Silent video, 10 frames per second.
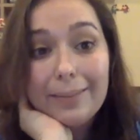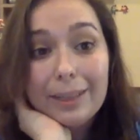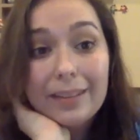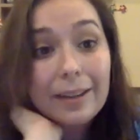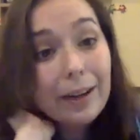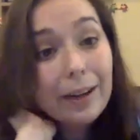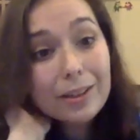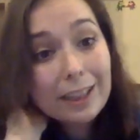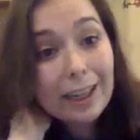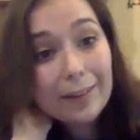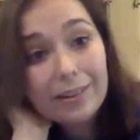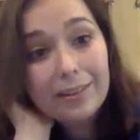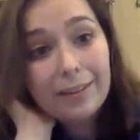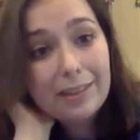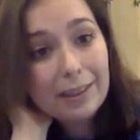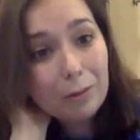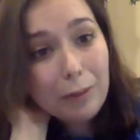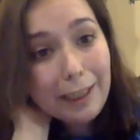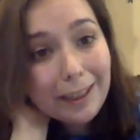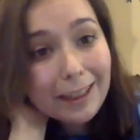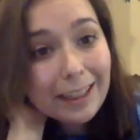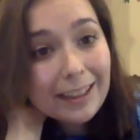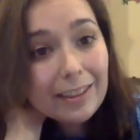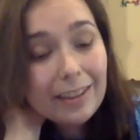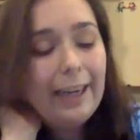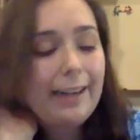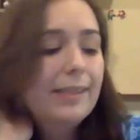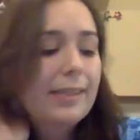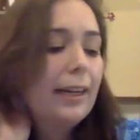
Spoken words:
because I've been in comics since I was a wee little ass.